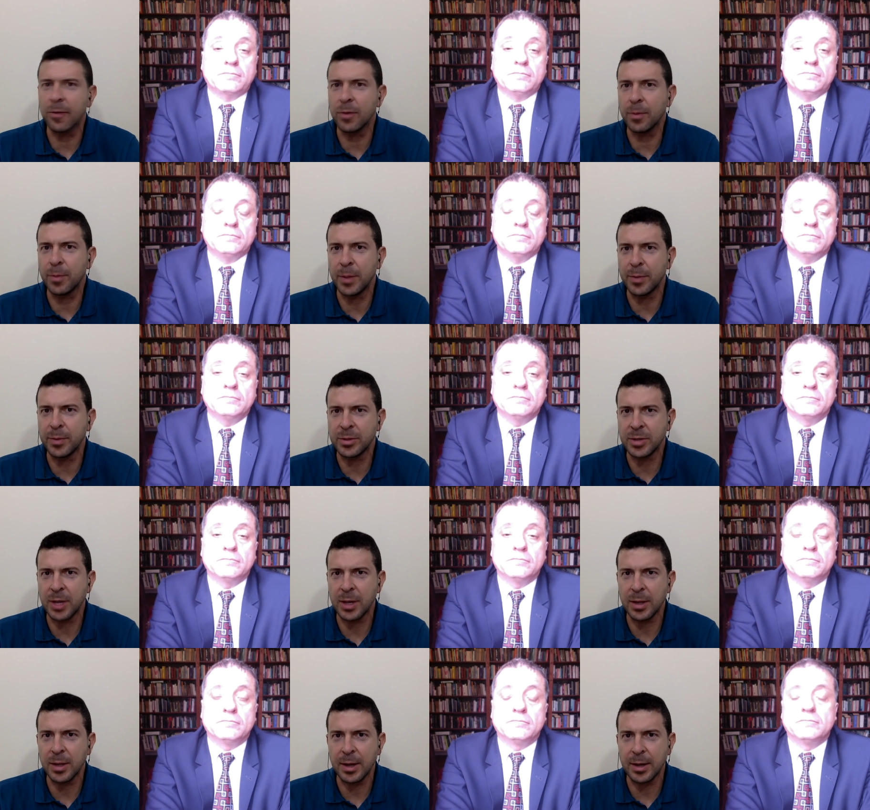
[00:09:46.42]
Speaker 1: of what people
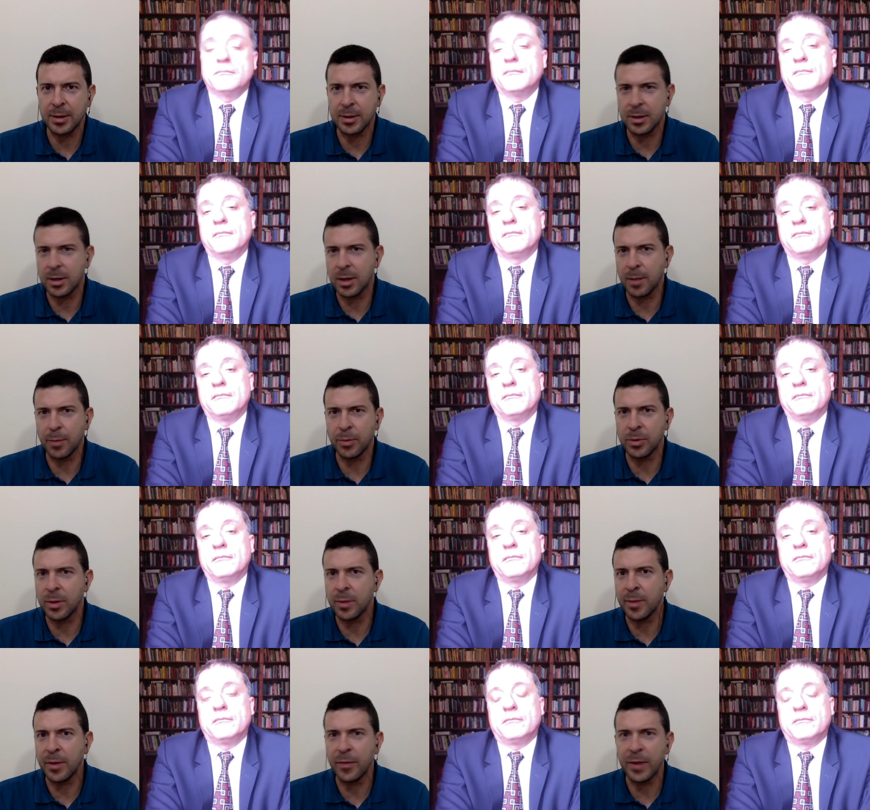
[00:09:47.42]
say that Putin
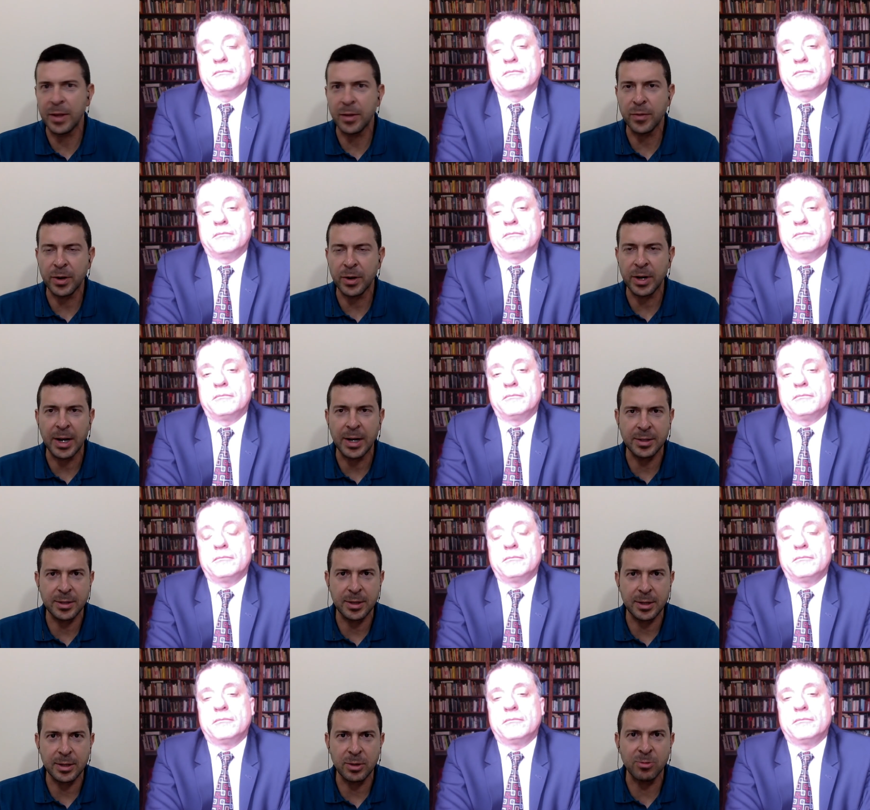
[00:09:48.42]
and Medvedev are not
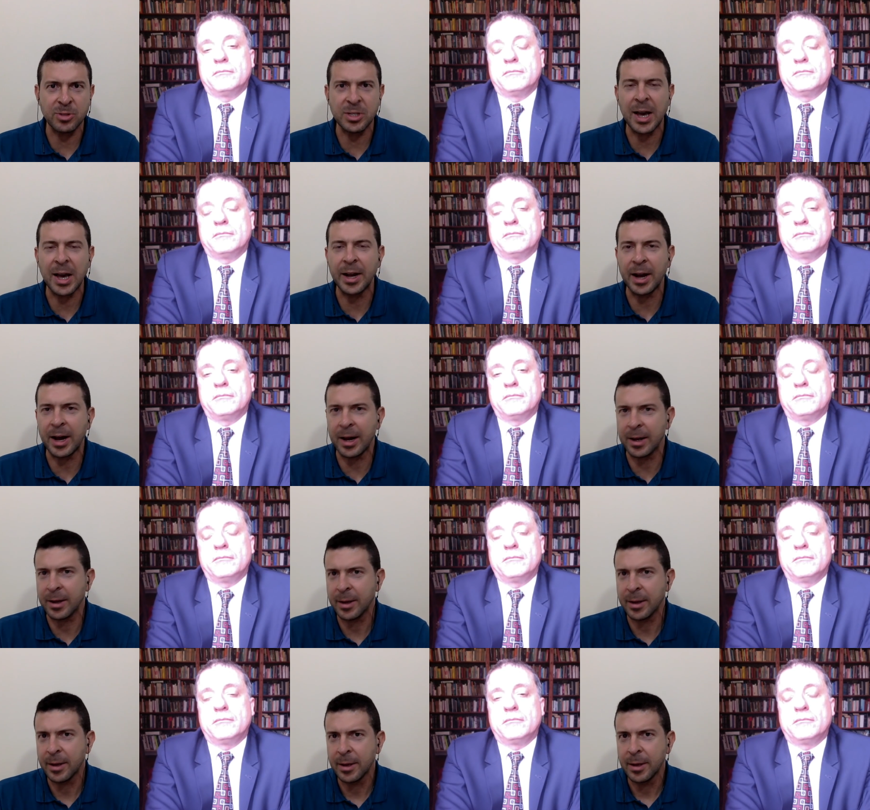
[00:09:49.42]
don't see eye to eye?
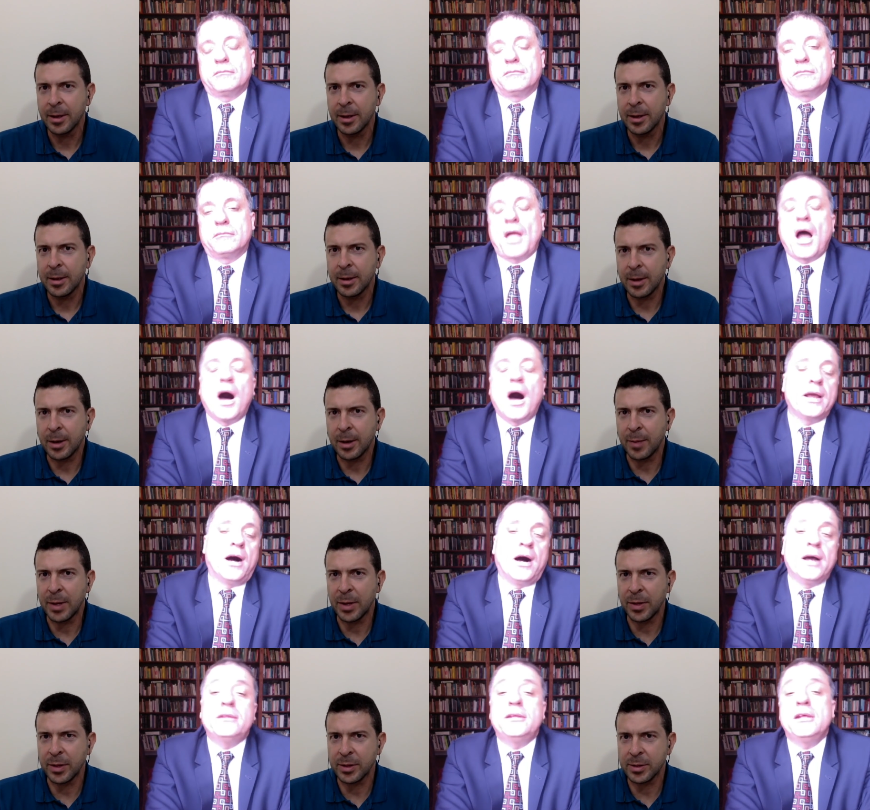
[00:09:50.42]

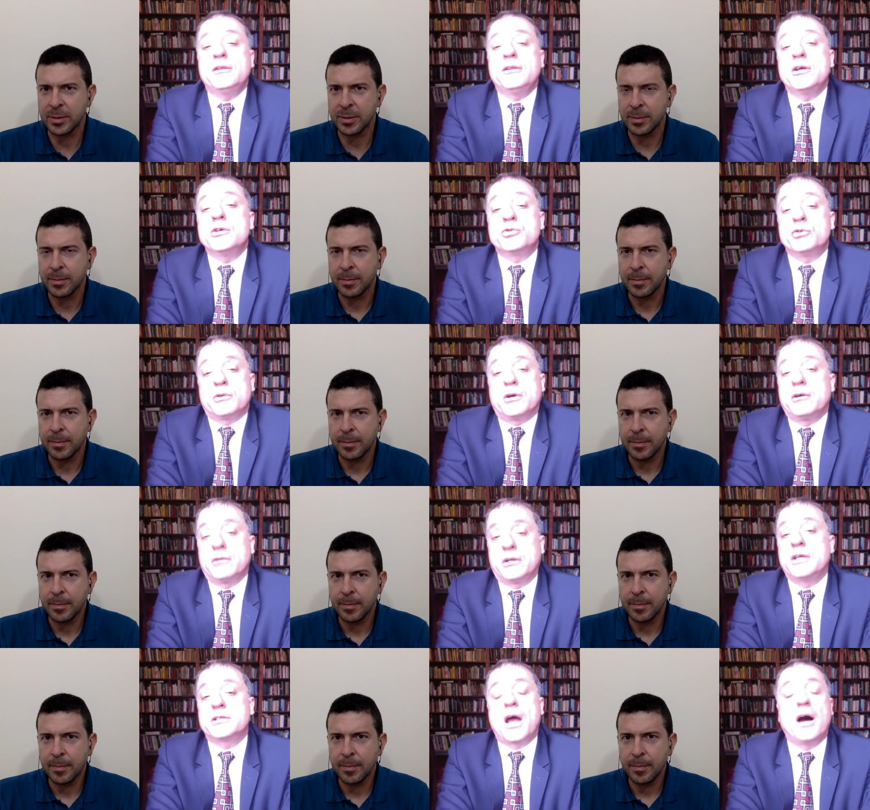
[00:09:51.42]
I think
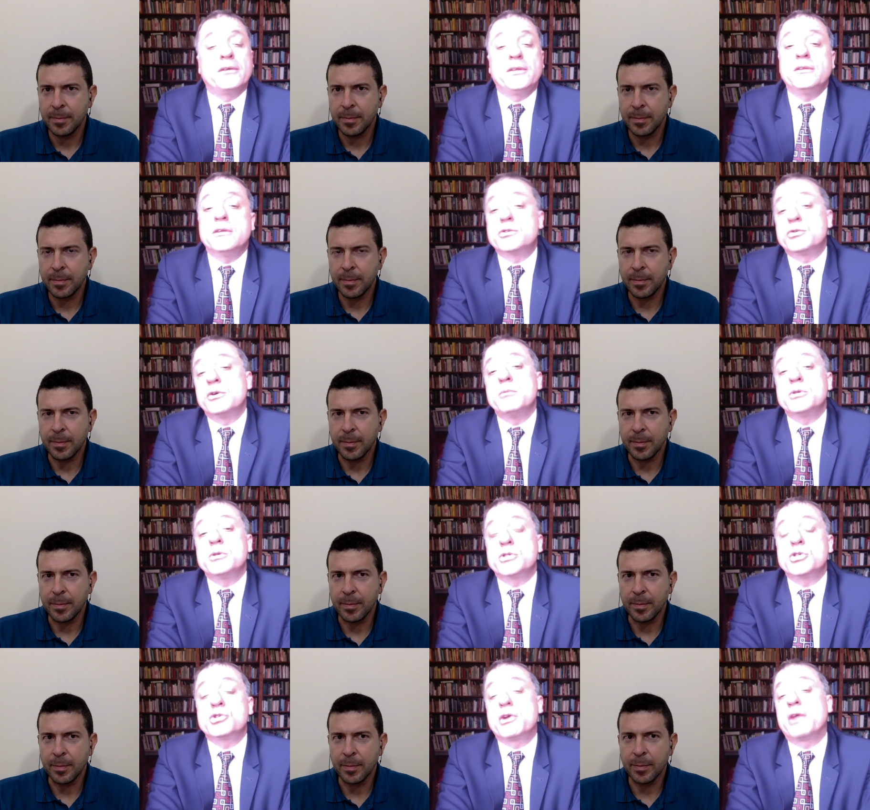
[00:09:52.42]
Speaker 2: I think those rumours are
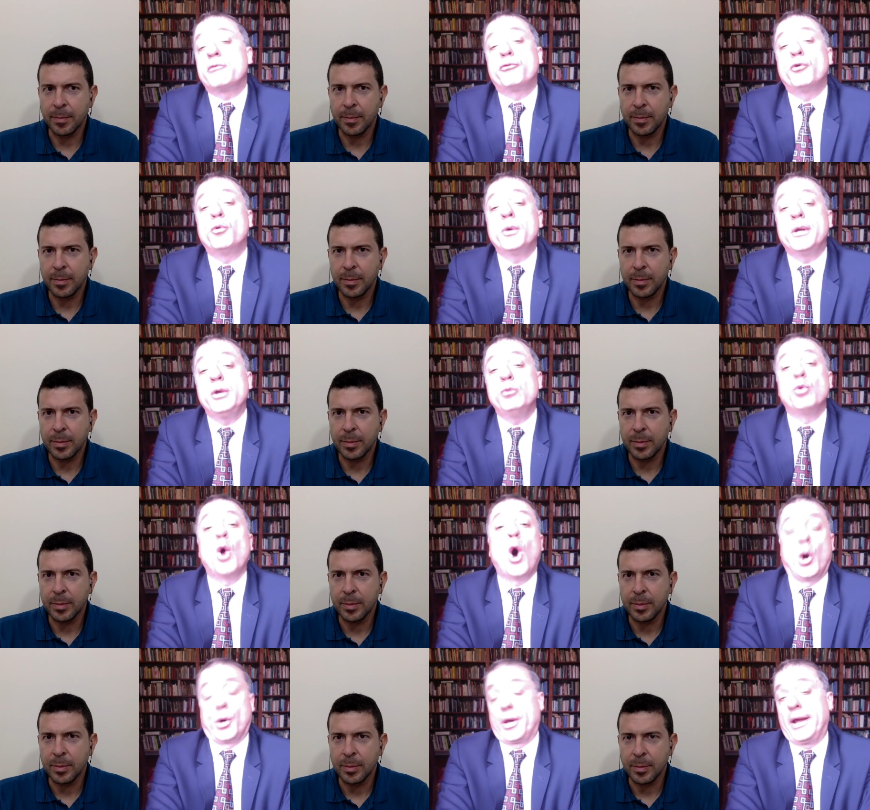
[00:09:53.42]
straightforwardly
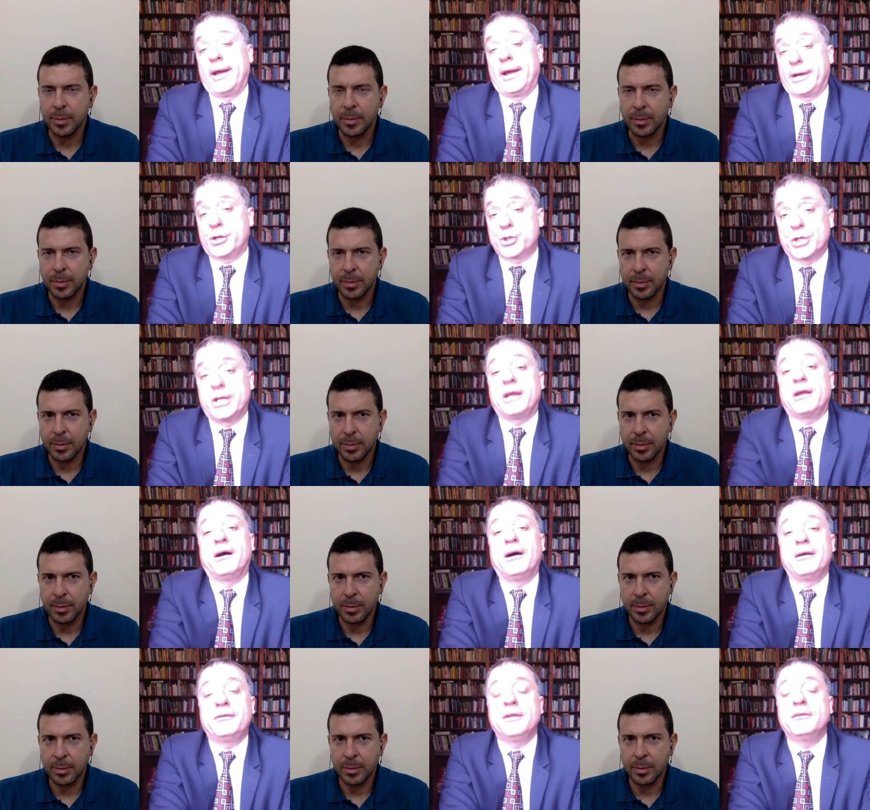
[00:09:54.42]
wrong, actually.
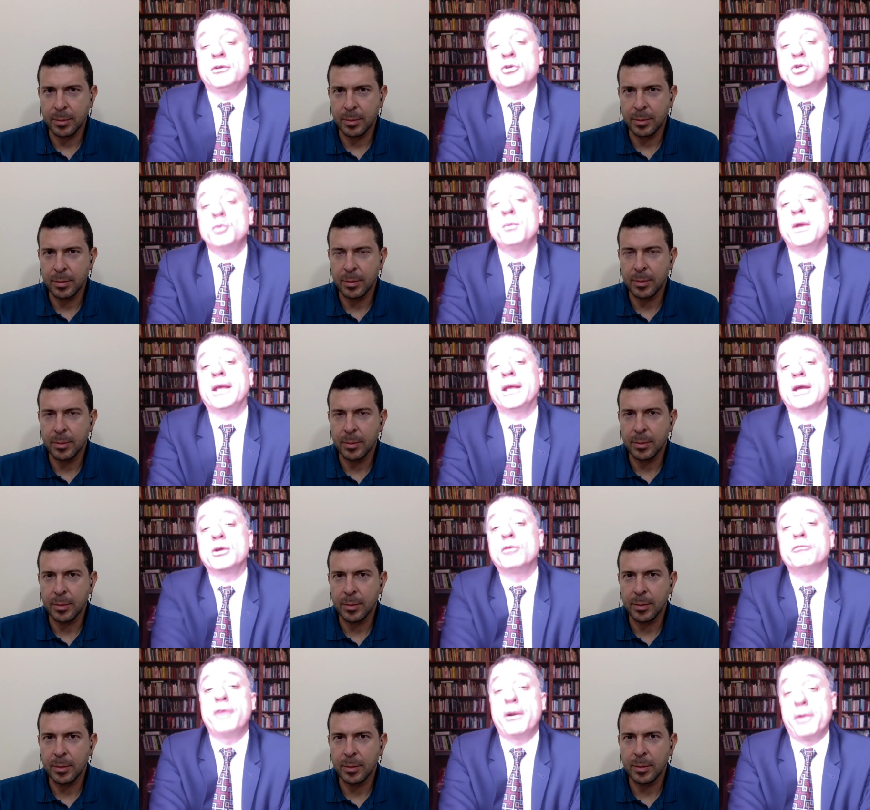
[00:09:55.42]
I think the two men get
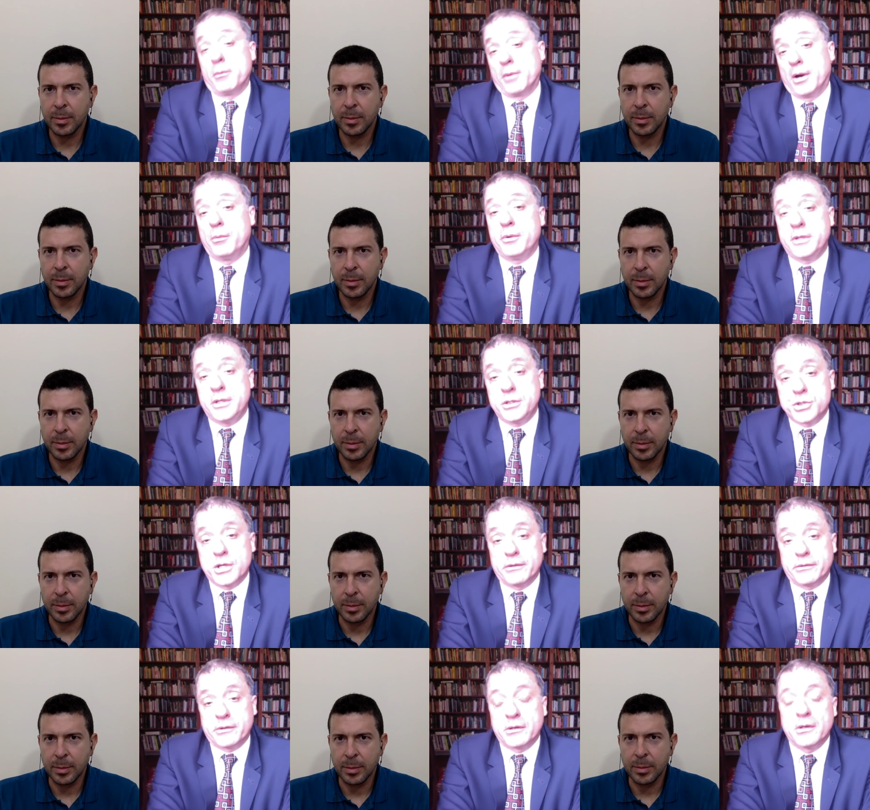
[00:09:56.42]
on very well with each
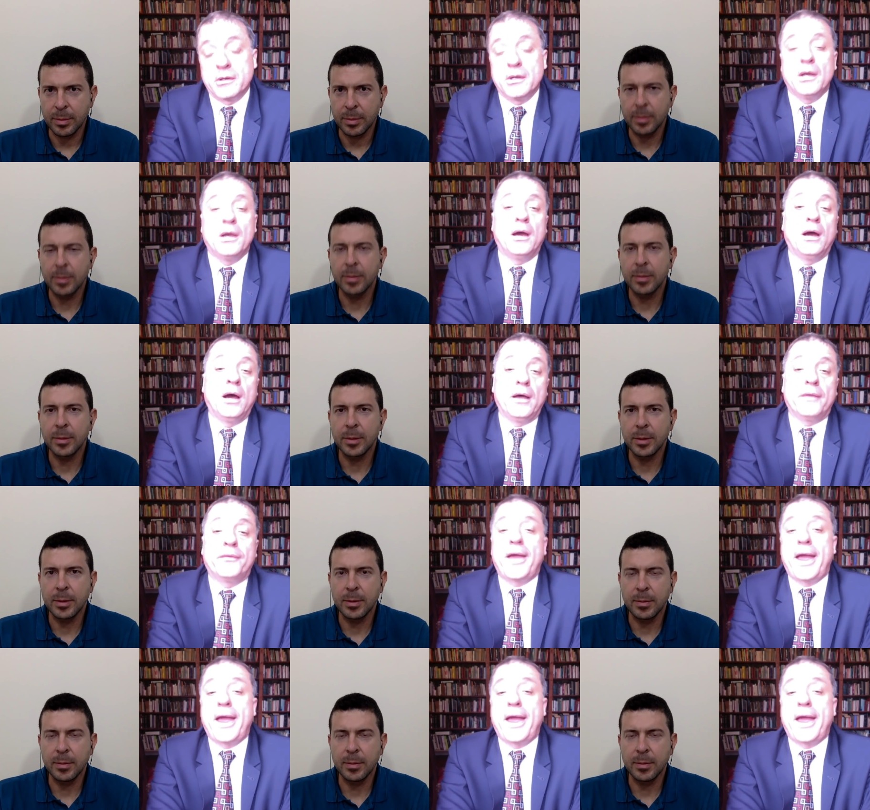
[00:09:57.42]
other. There